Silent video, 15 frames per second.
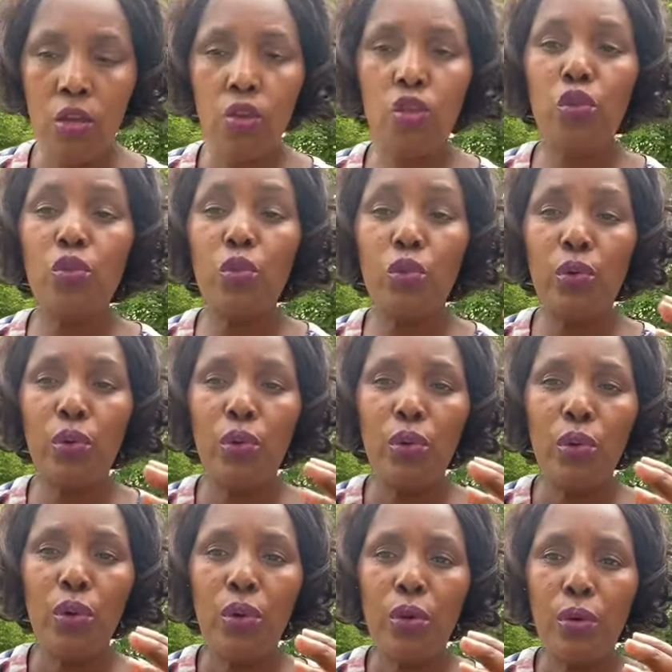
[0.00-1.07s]
to
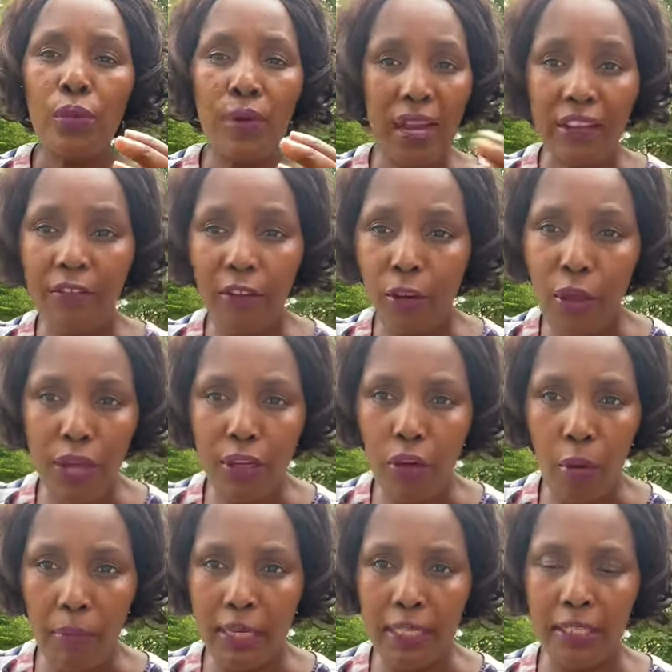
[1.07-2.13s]
write for your
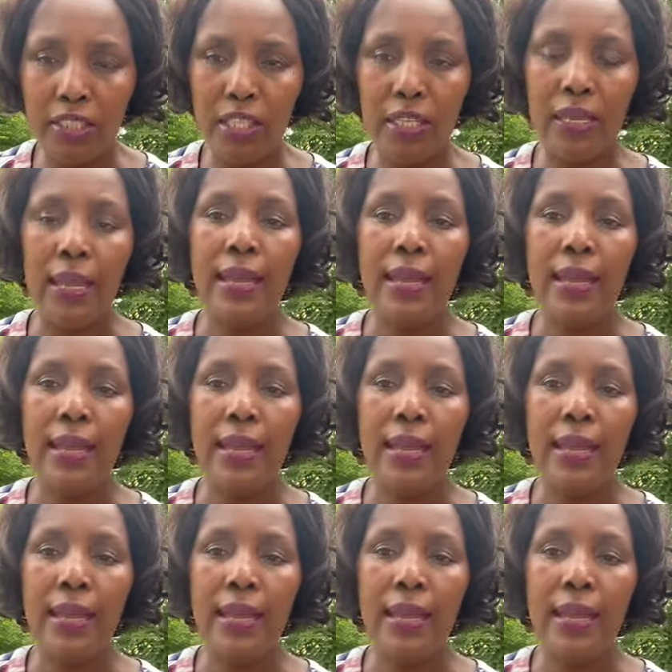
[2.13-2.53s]
recommendation